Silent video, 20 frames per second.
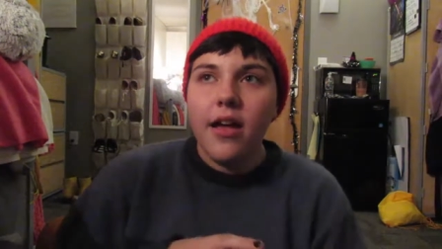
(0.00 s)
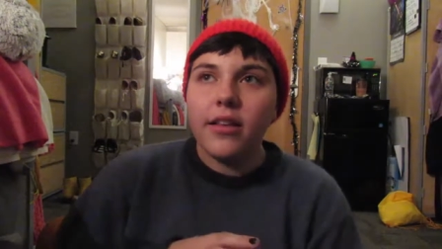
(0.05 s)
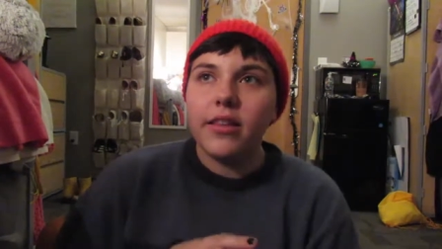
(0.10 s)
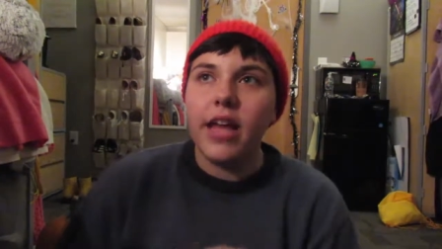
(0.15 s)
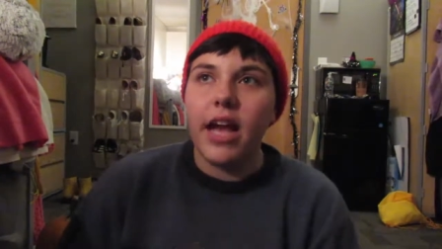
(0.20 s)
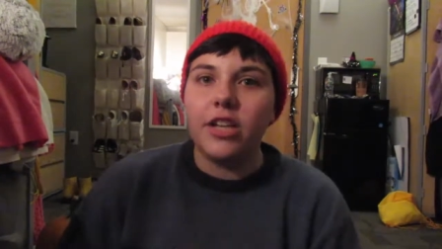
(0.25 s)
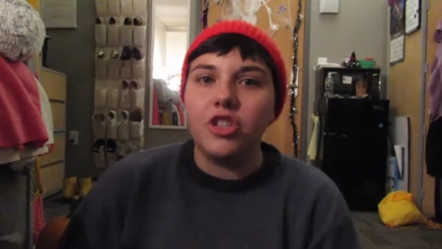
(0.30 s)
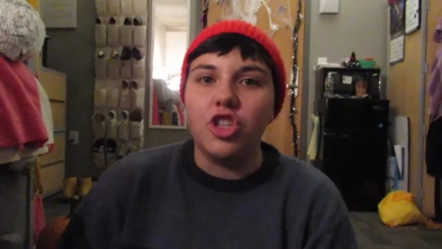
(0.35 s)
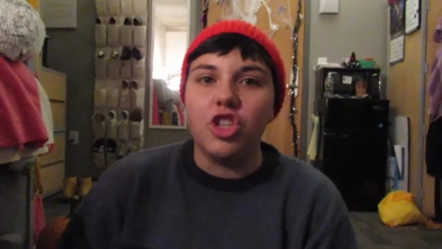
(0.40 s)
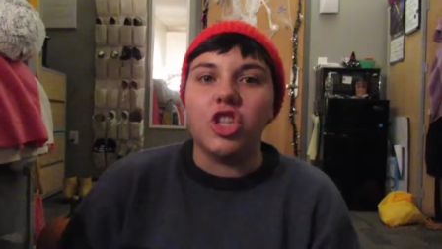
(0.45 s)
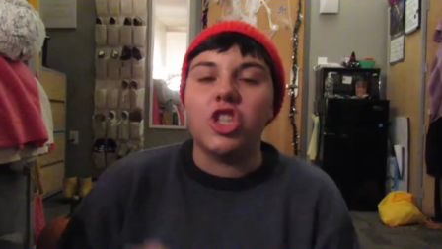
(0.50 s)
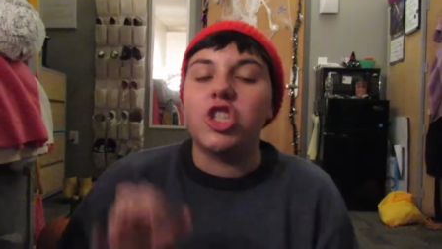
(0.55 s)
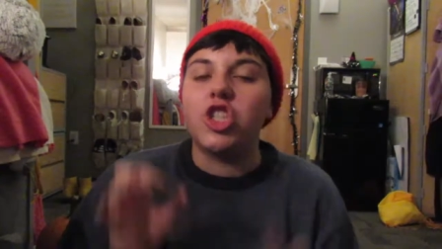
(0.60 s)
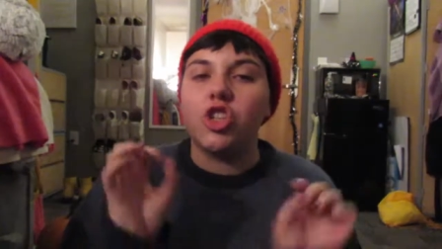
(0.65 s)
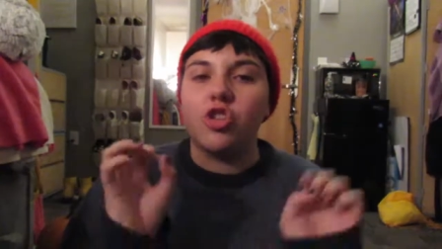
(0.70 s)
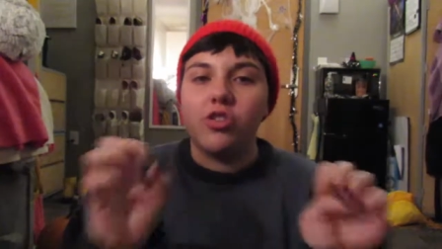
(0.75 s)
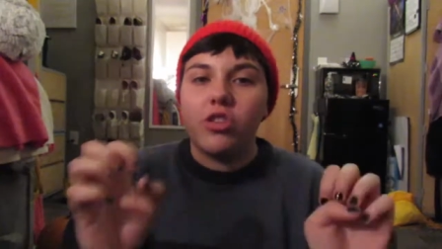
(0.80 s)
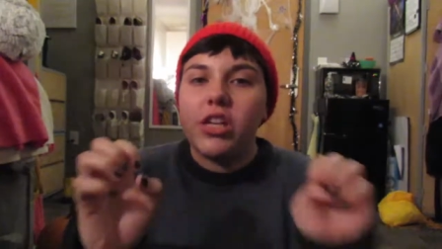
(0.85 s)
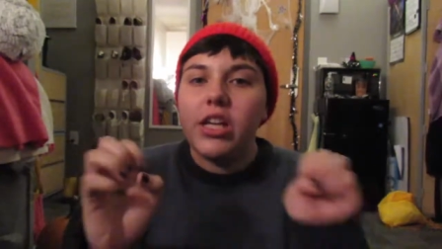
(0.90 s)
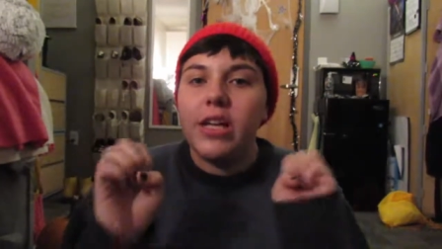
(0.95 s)
that just
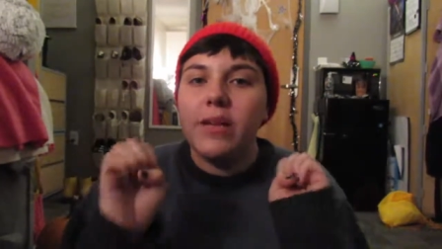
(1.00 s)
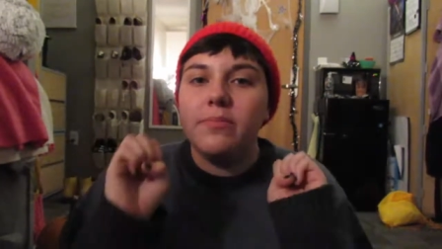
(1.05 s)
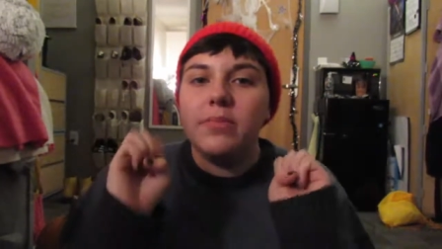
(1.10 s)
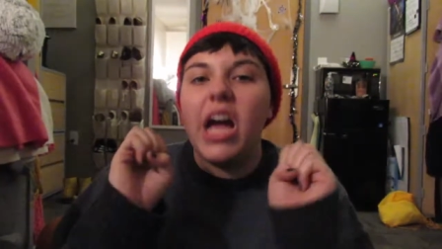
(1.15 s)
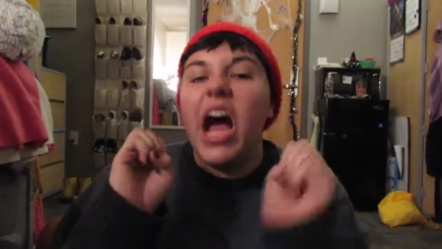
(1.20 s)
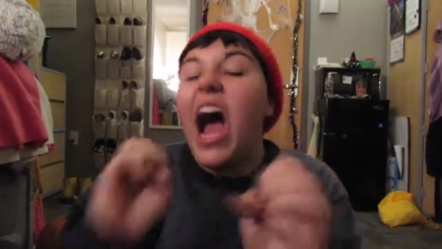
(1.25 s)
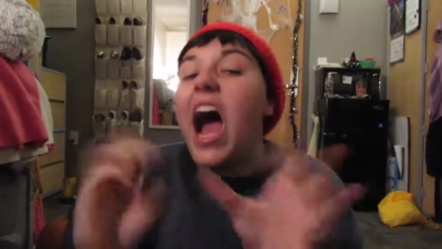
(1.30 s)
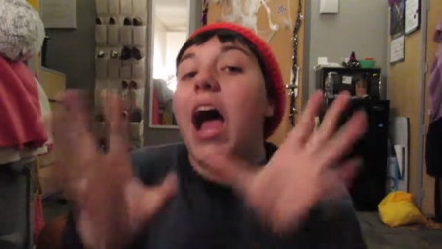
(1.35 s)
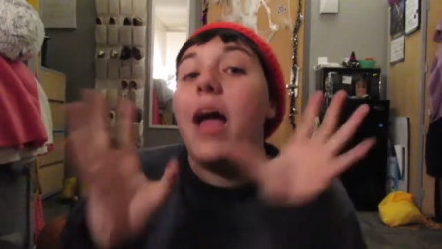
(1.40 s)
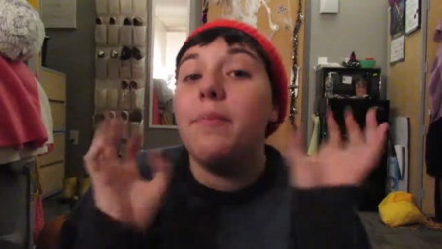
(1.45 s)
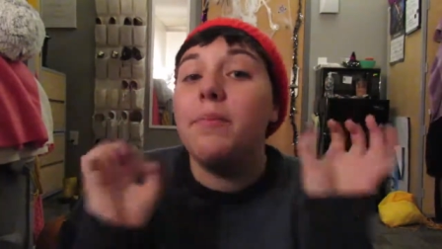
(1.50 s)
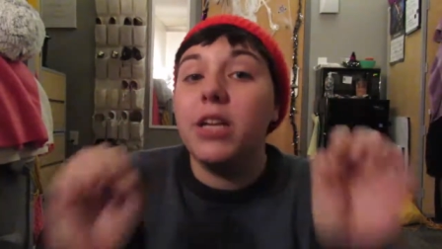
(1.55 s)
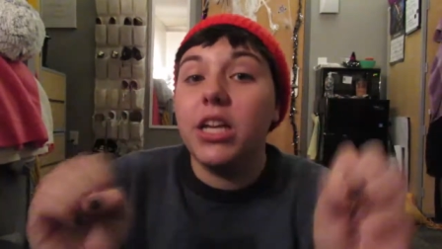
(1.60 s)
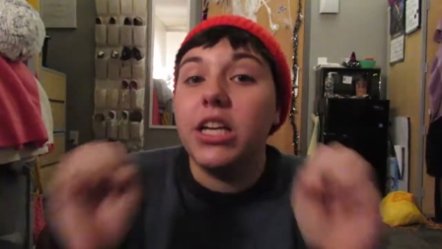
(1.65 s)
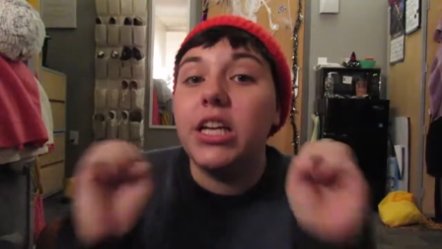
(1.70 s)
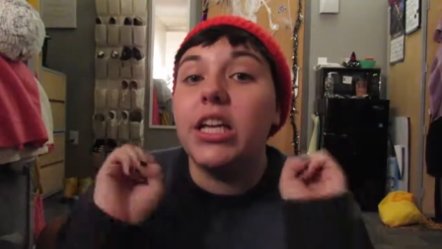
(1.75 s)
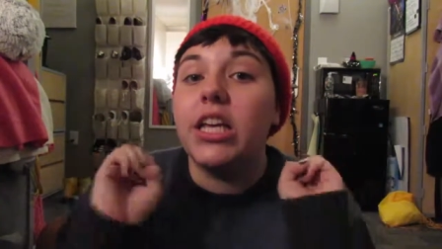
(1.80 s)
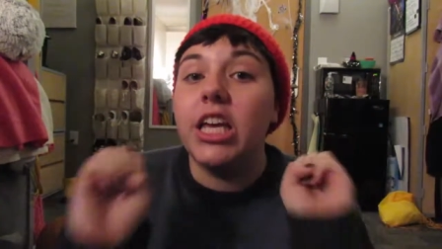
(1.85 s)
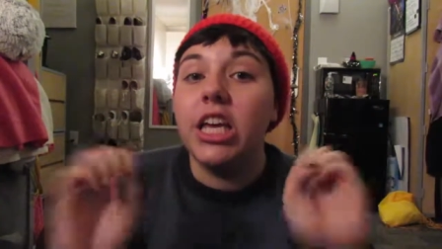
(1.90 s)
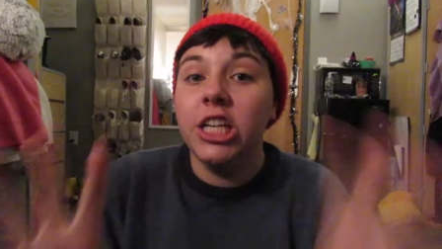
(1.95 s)
screamed, I'm
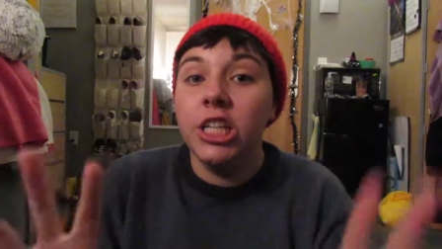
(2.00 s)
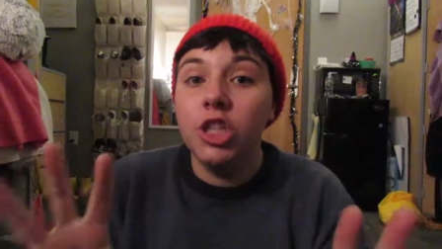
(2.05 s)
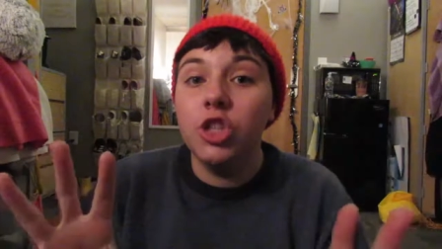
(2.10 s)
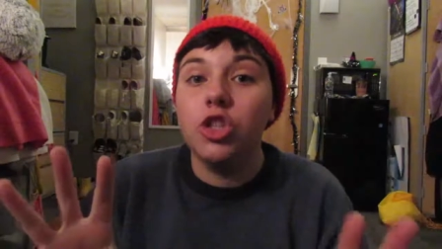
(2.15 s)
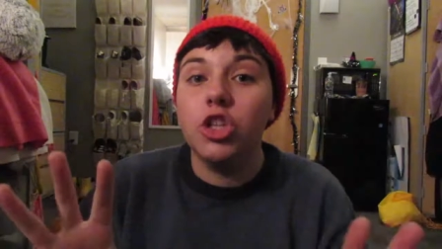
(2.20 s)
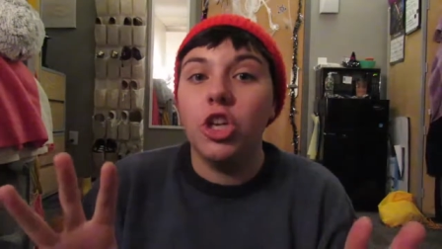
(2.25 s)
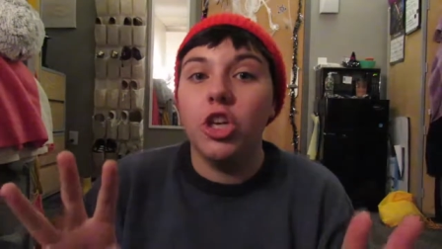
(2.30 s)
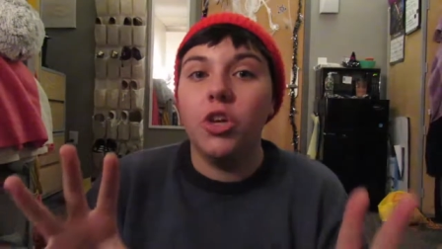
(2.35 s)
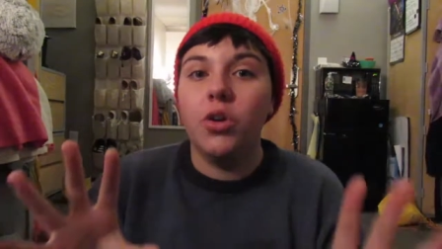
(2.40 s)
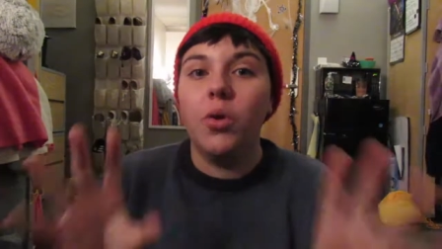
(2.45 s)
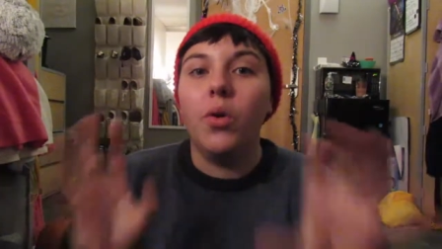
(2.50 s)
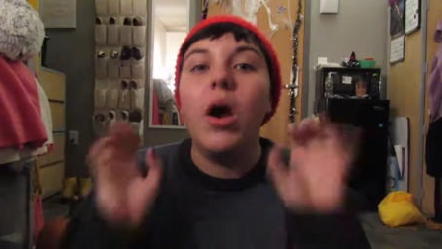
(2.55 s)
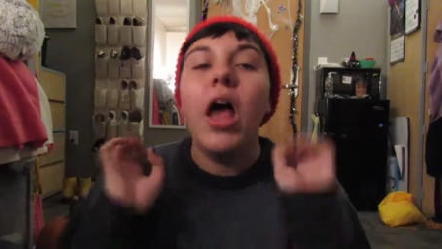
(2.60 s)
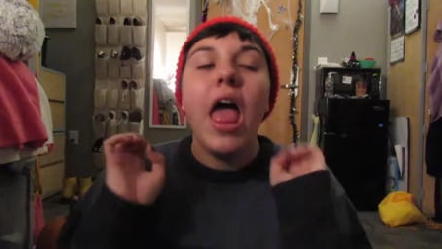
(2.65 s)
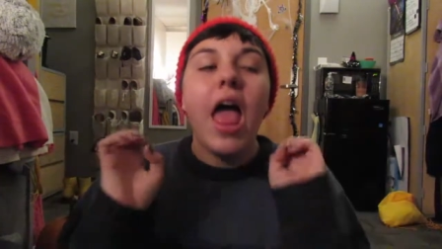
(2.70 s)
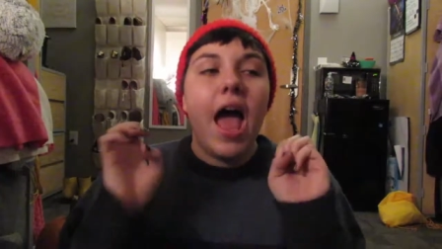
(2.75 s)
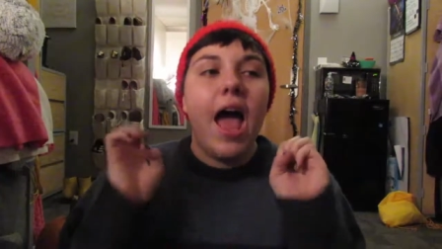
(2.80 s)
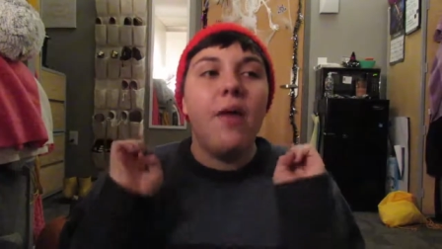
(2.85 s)
gonna kill you.